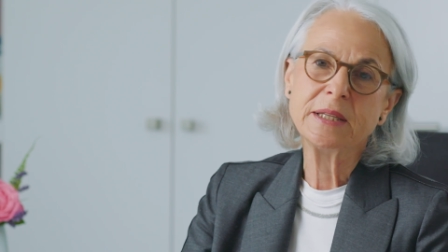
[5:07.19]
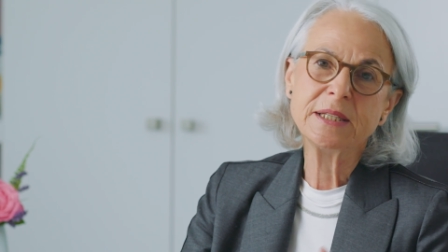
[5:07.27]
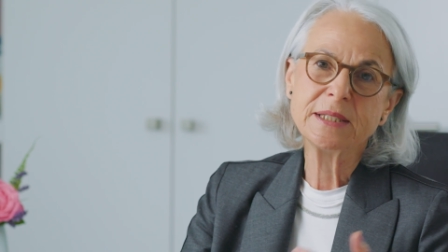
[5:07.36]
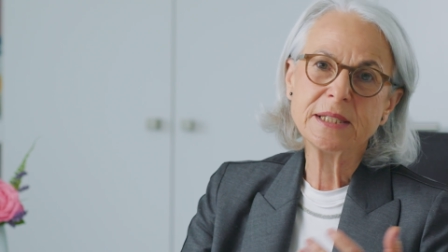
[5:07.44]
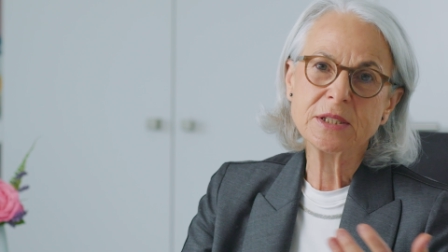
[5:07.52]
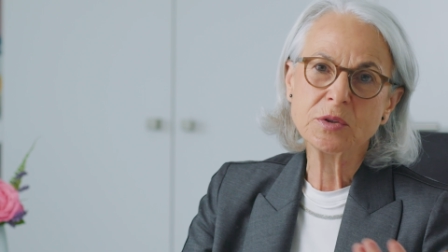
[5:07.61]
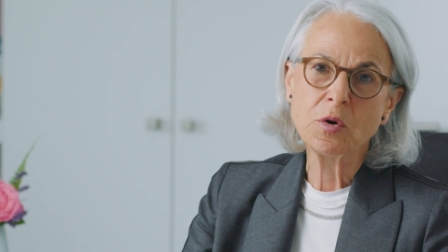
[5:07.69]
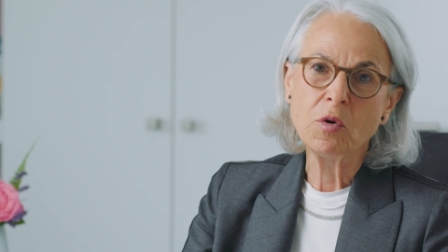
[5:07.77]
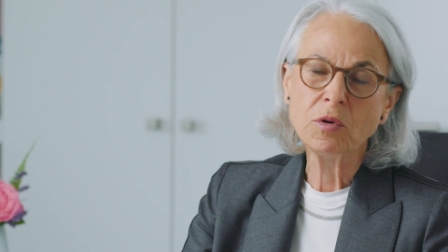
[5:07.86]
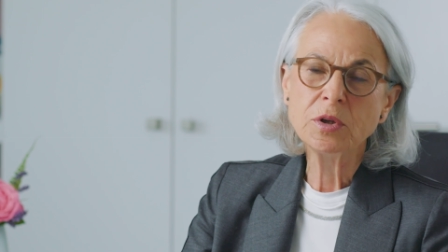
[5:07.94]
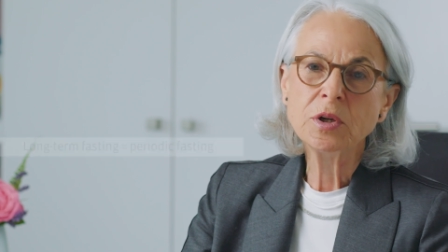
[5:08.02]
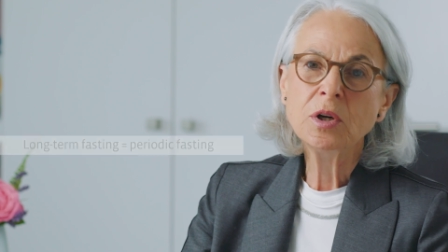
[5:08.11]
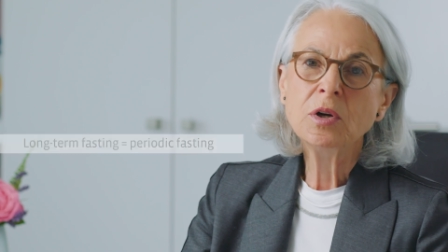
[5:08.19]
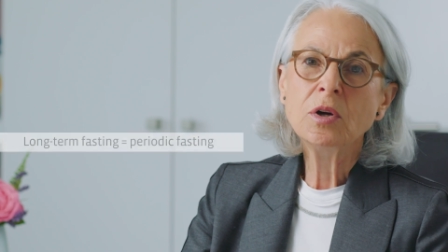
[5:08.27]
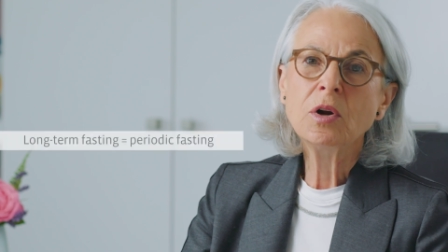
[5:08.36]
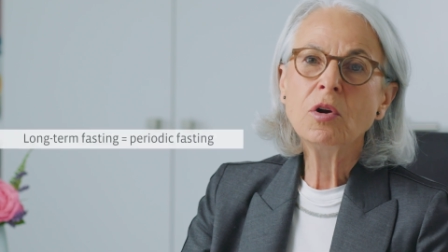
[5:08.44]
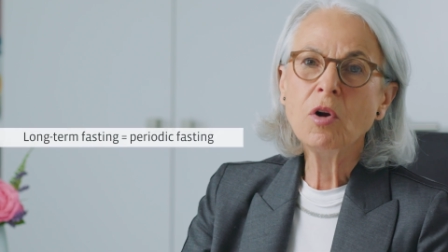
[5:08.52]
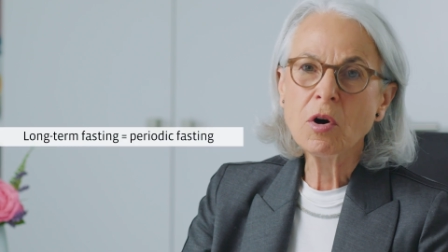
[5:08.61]
This is called
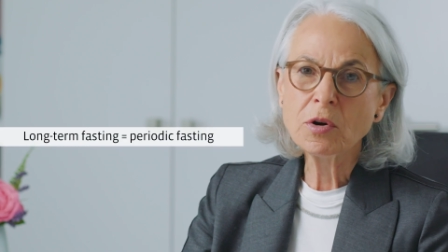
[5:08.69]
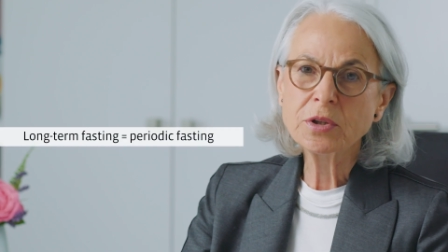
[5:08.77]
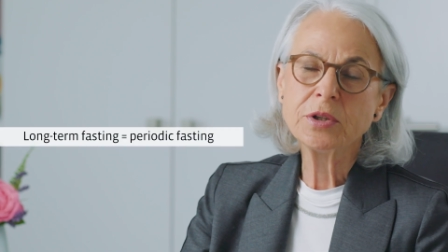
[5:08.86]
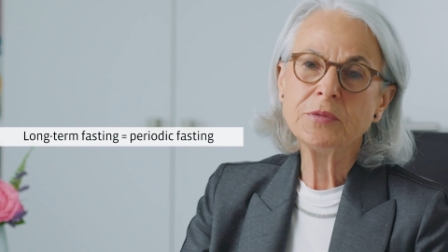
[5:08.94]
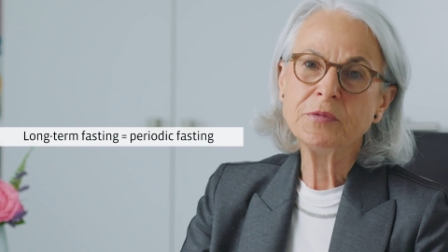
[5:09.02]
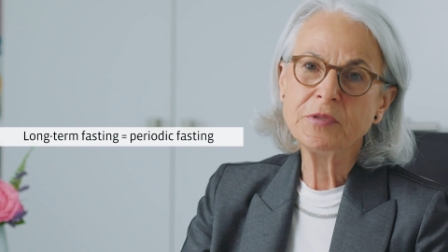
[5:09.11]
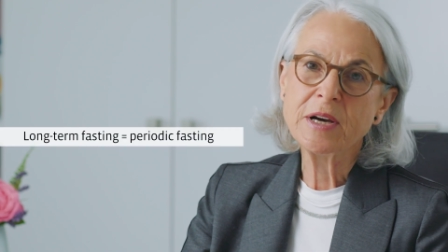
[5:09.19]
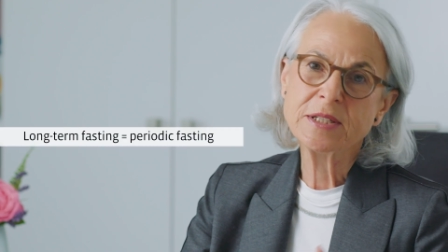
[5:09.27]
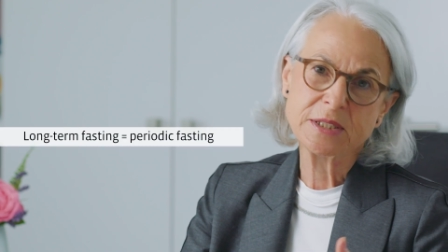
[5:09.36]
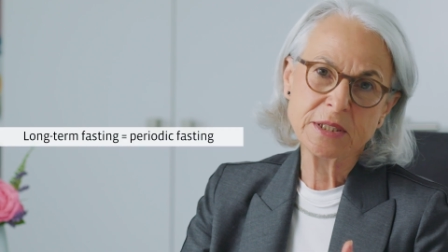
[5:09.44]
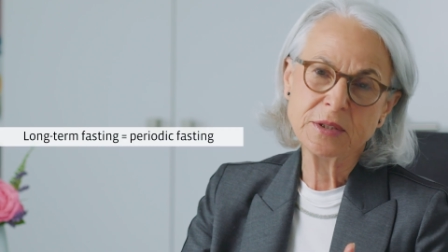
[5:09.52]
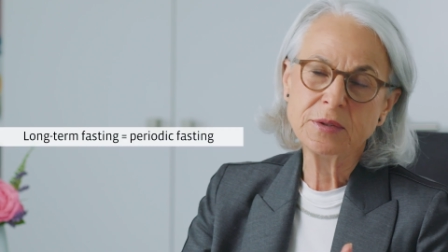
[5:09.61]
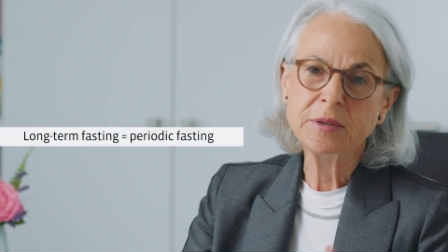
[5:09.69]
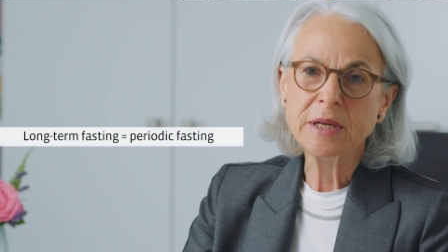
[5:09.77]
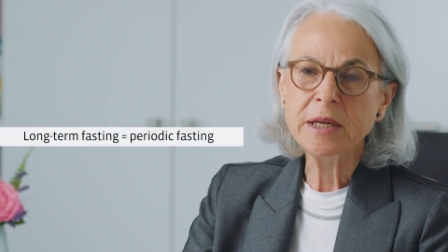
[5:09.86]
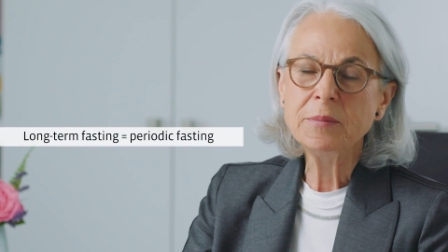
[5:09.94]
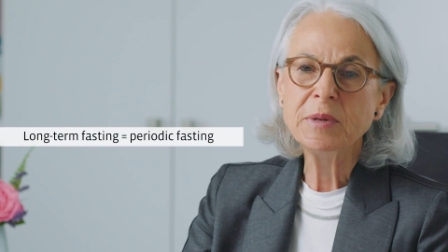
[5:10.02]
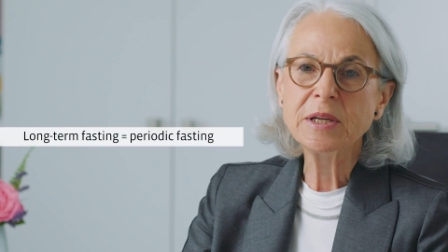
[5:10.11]
long term fasting
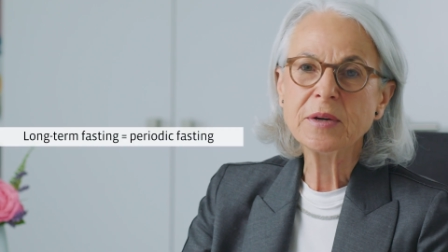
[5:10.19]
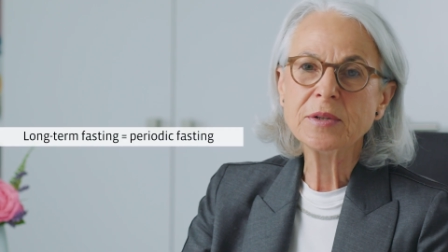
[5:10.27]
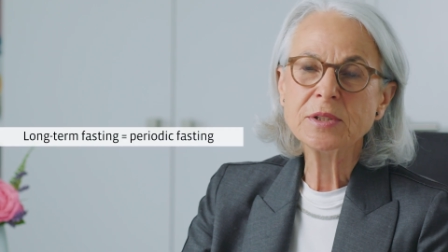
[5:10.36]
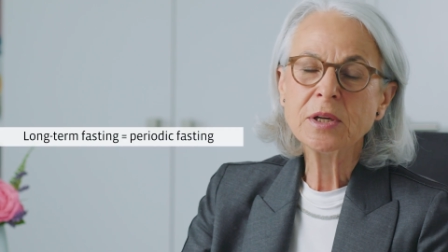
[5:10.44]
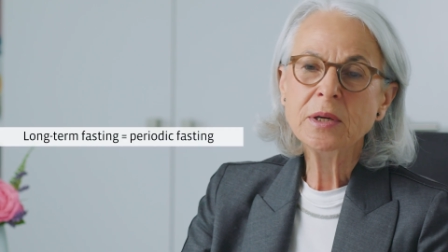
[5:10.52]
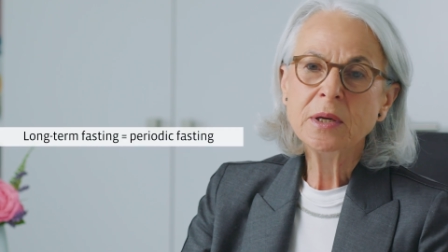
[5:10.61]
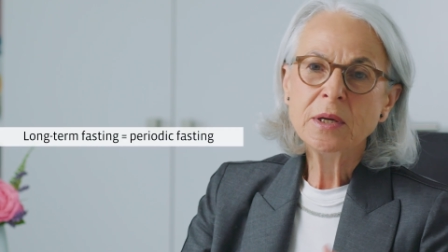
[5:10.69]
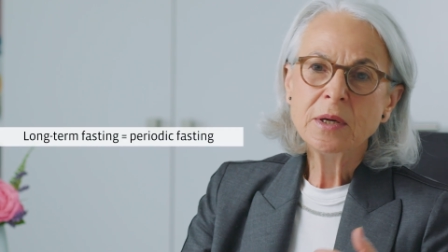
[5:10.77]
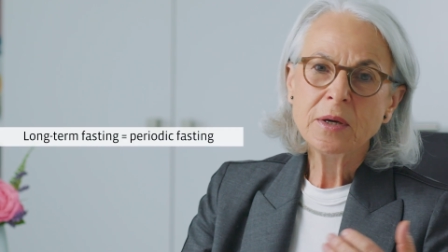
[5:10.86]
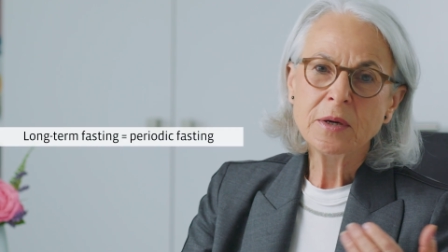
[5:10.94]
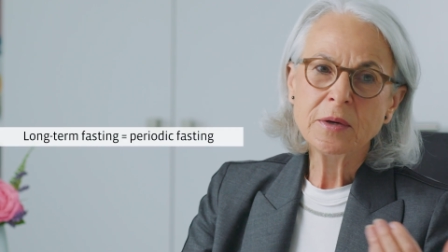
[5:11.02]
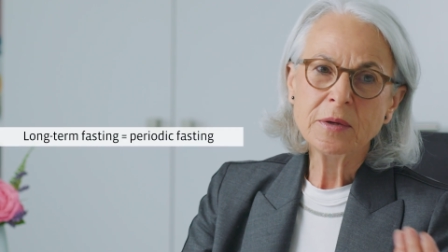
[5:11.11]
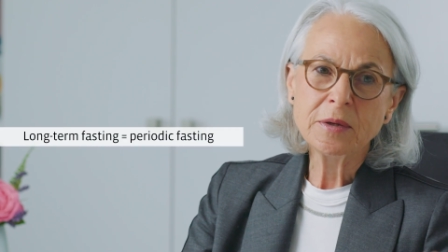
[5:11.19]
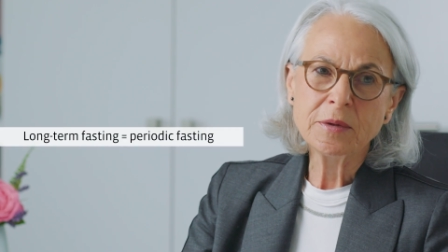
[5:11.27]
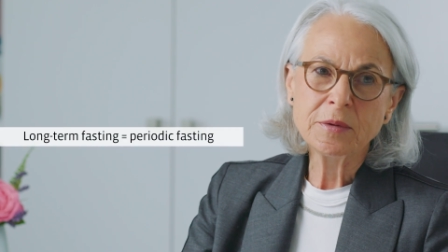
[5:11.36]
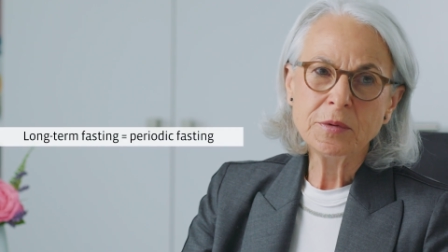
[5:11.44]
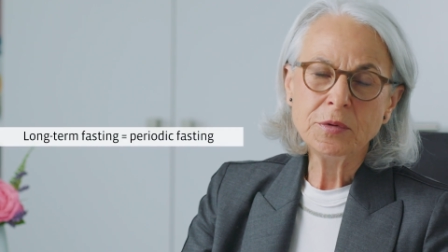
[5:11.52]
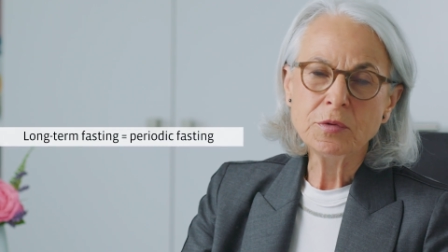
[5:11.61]
today because
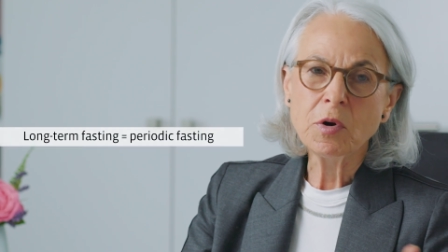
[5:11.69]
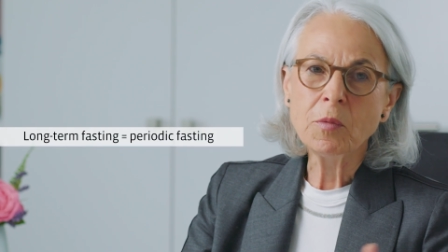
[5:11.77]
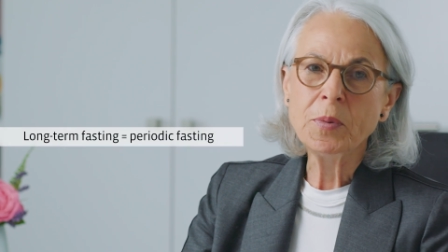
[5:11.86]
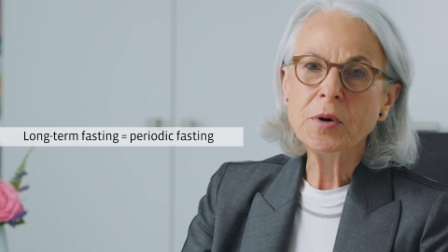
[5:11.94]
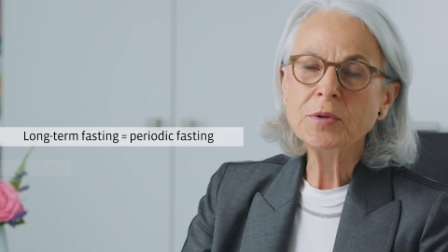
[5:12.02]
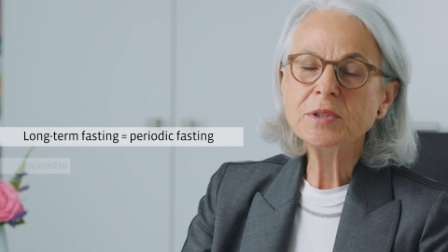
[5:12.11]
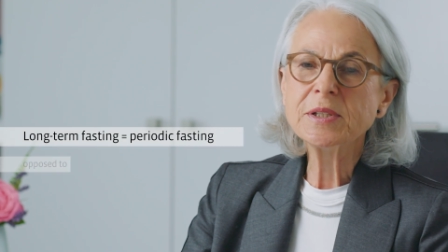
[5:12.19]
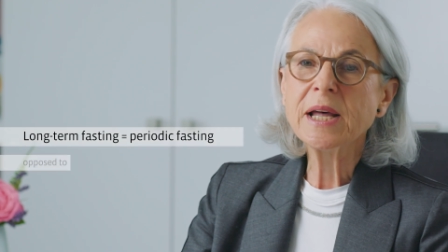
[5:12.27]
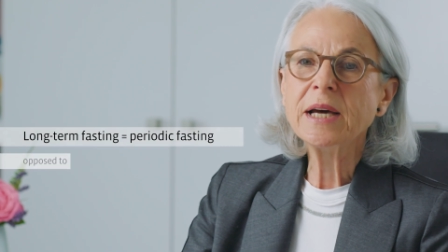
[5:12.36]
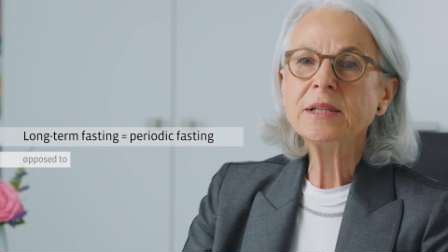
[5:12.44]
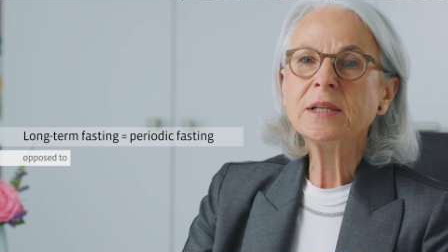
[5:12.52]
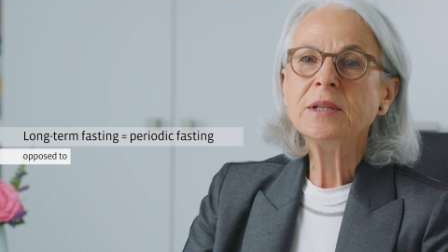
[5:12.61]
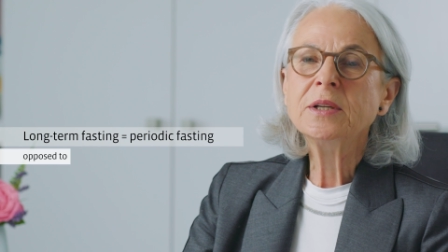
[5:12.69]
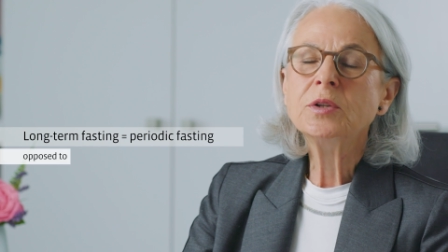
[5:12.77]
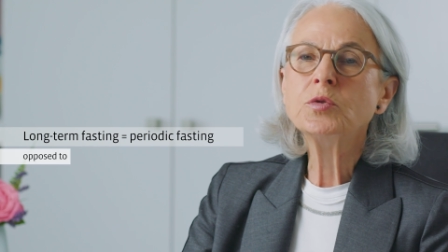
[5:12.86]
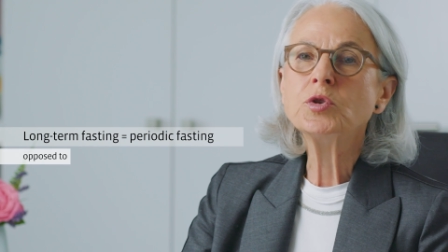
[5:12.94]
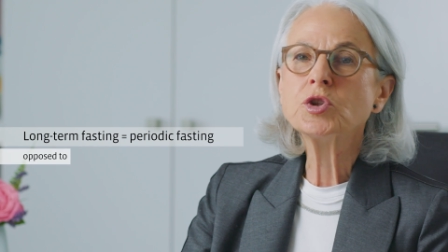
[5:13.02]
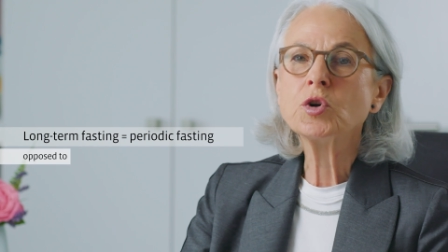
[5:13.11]
uh, you oppose that
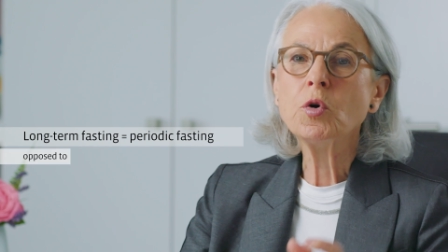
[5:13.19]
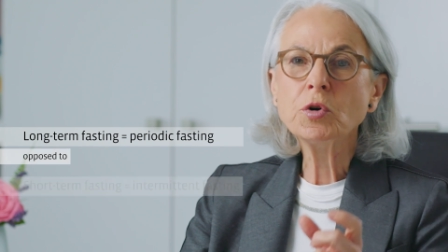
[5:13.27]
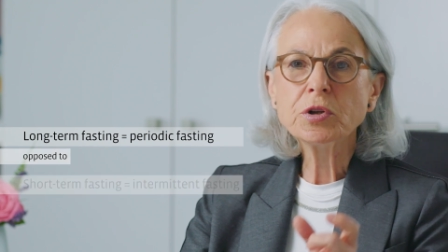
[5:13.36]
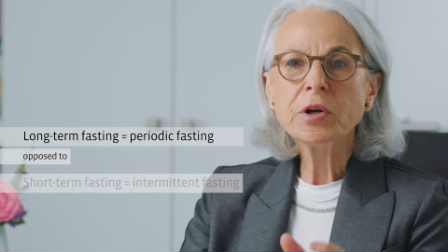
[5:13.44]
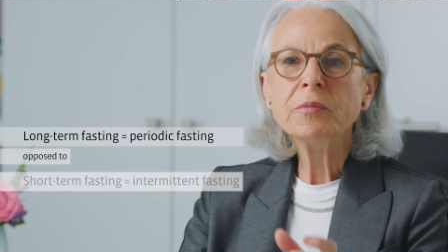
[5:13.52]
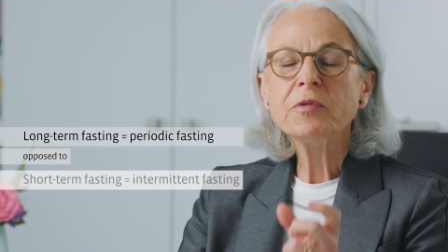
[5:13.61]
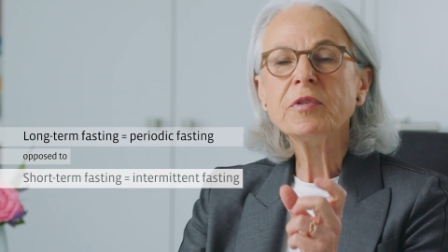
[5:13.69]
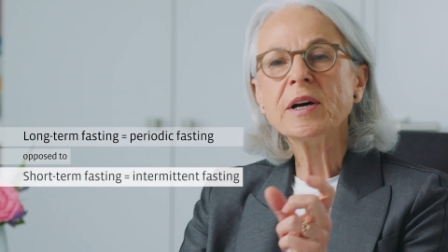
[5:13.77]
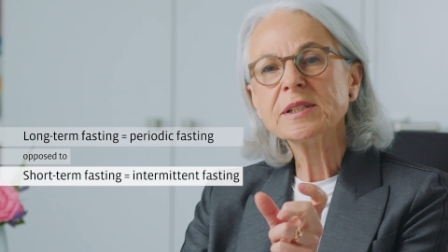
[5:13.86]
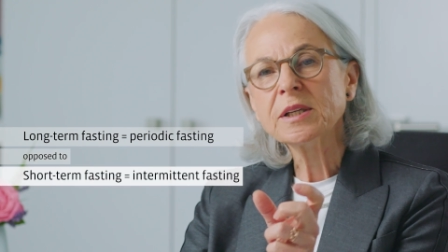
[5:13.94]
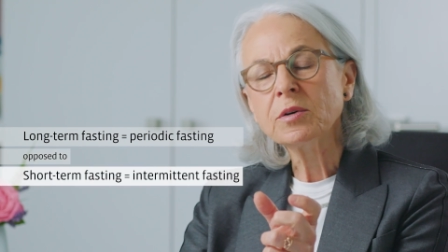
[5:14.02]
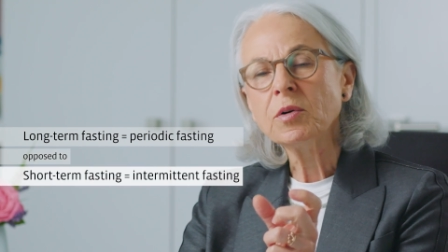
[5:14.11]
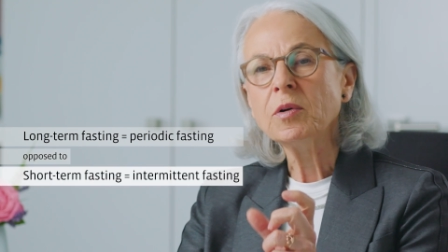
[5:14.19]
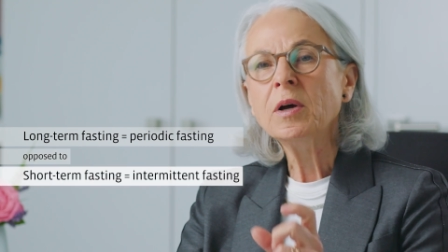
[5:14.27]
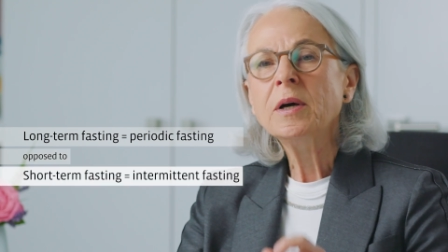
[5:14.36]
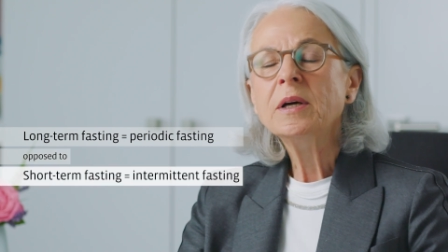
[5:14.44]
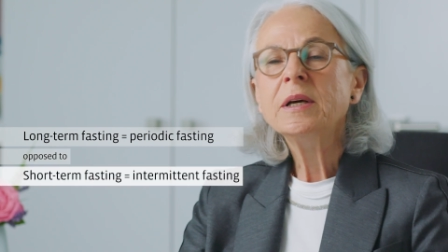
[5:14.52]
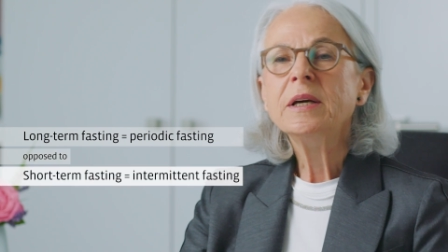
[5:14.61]
to short term fasting called